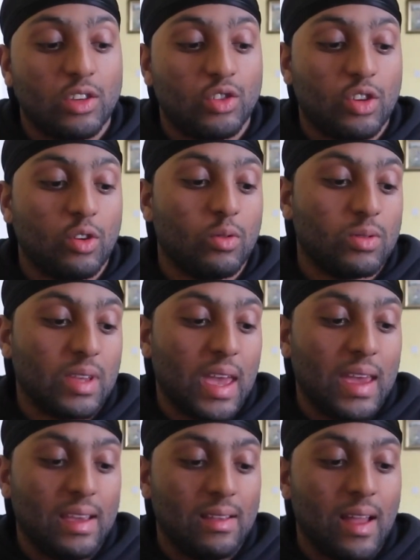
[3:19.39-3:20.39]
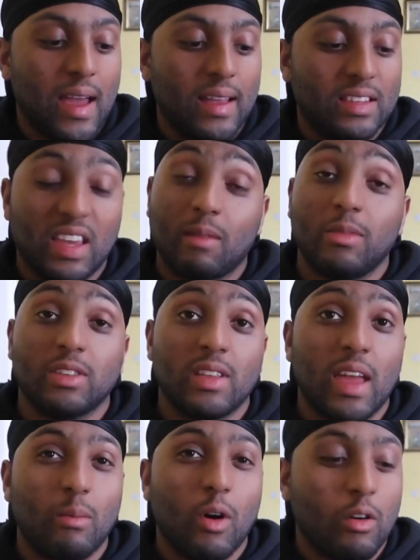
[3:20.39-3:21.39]
Skills 89, same as
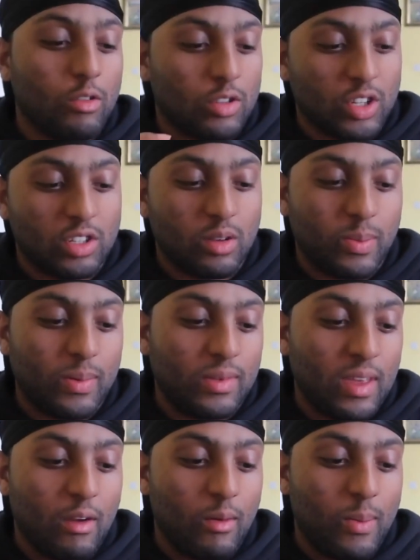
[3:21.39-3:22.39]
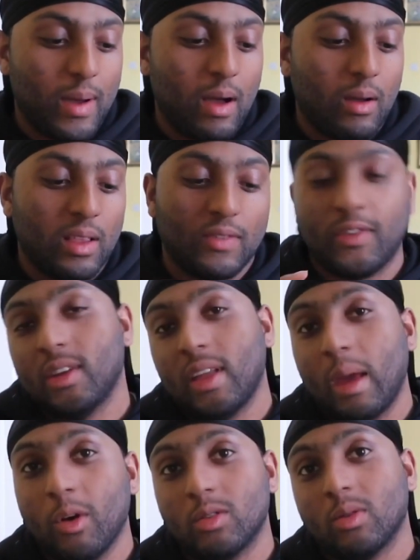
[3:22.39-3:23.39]
Neymar or just up there about, and I think
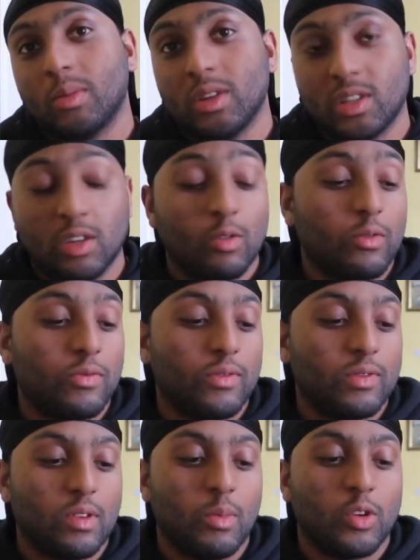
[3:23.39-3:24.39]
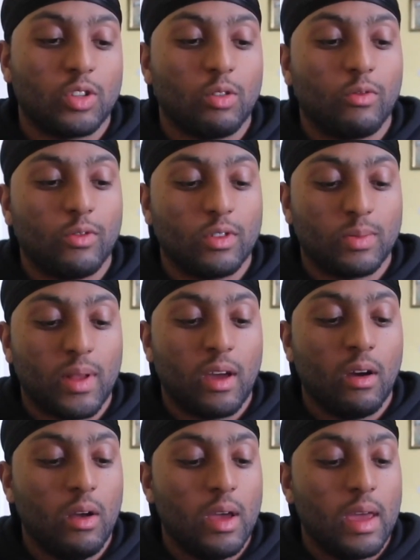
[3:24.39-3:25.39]
Neymar's probably the most skillful
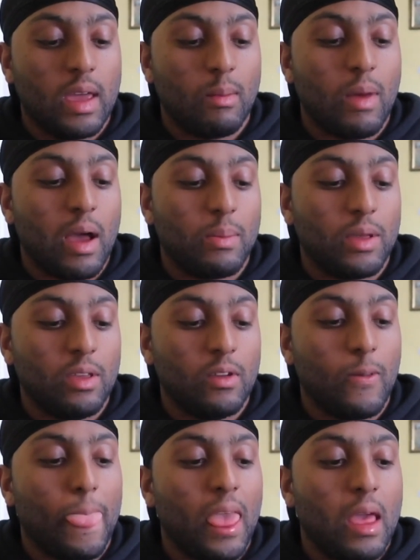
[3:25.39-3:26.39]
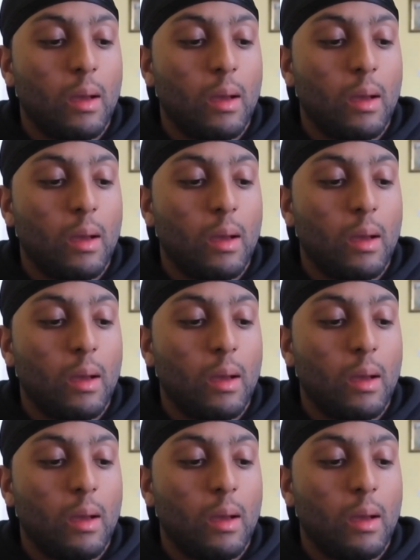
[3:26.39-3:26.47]
player in my opinion.